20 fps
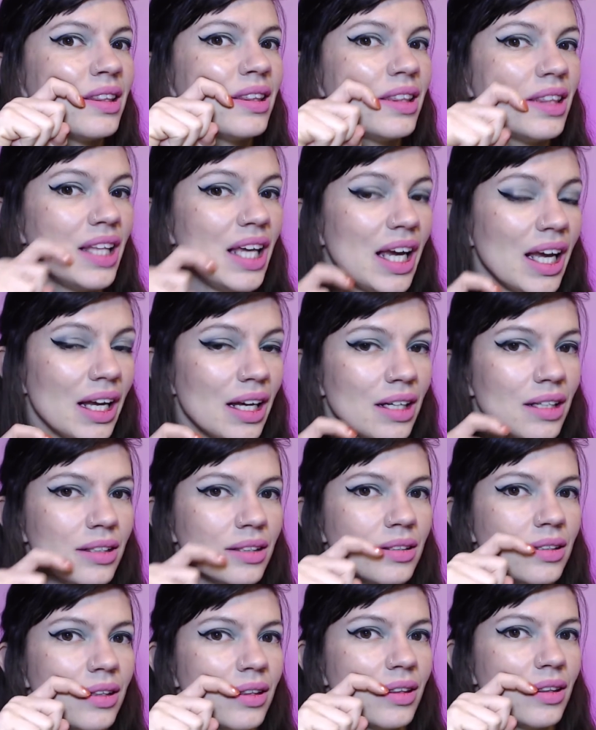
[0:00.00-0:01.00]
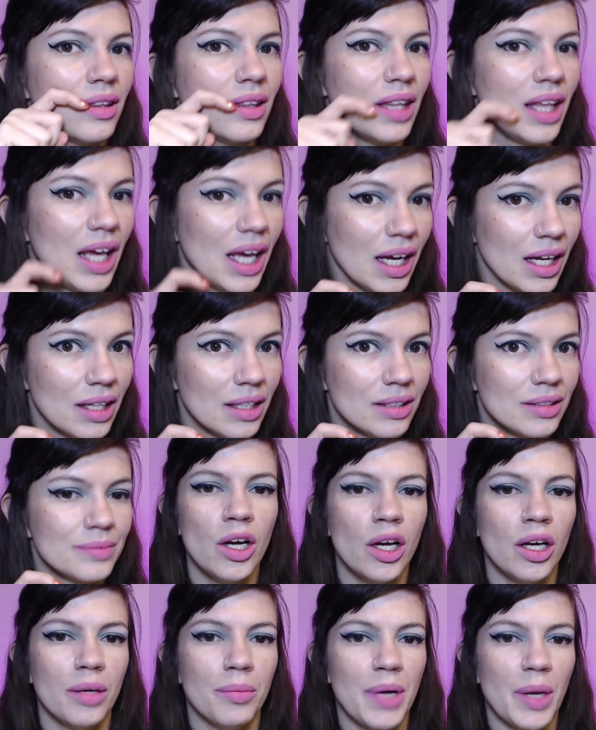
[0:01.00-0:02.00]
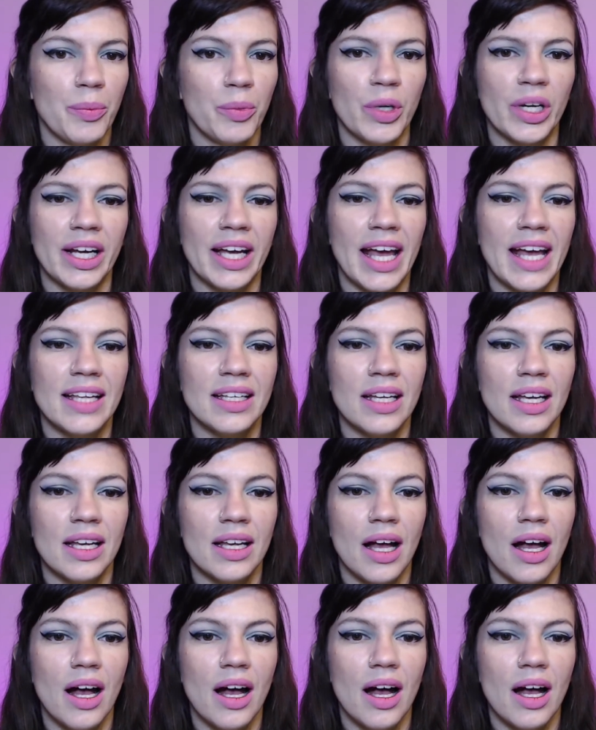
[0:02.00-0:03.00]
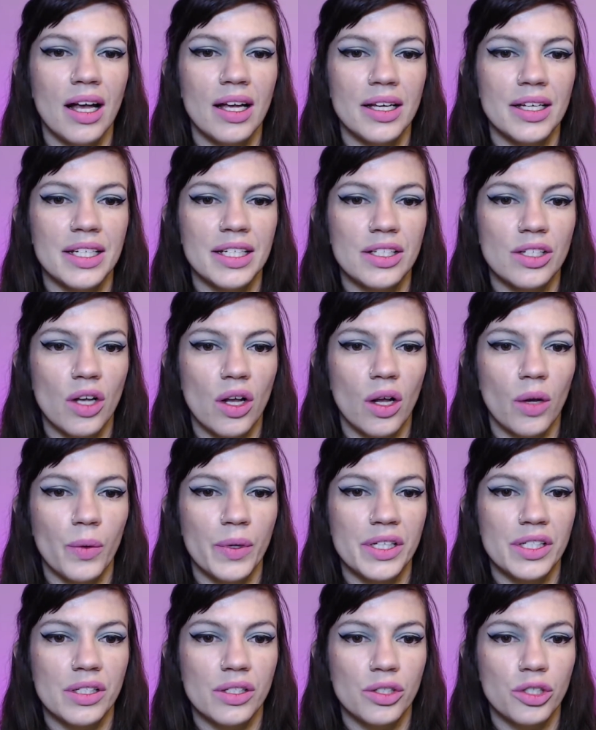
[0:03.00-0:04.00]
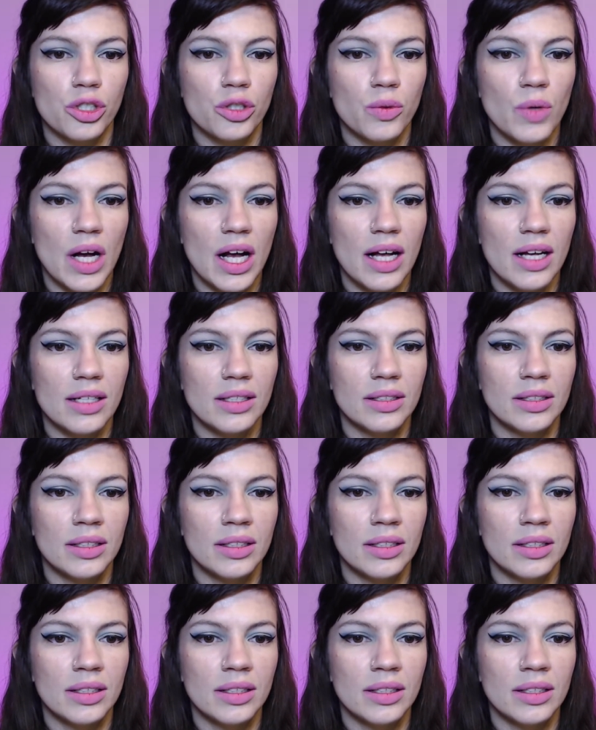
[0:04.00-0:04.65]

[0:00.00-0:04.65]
Thing, thing. Remember again, a is always a schwa.